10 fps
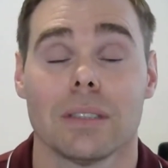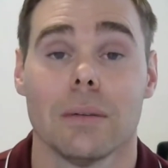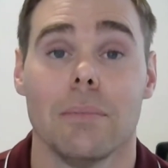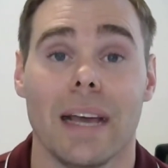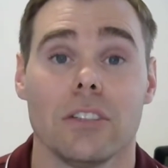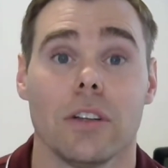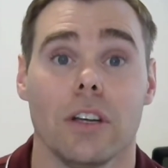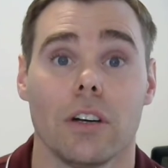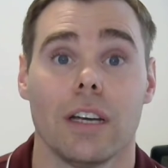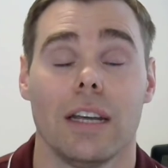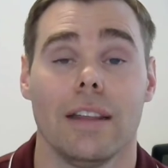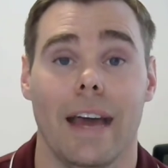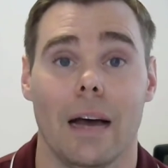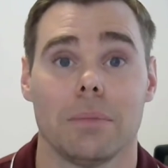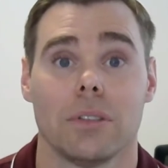to make sure that you're getting the
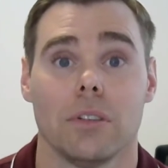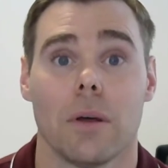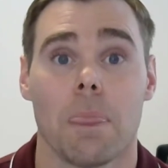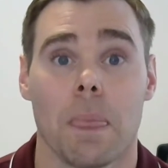absolute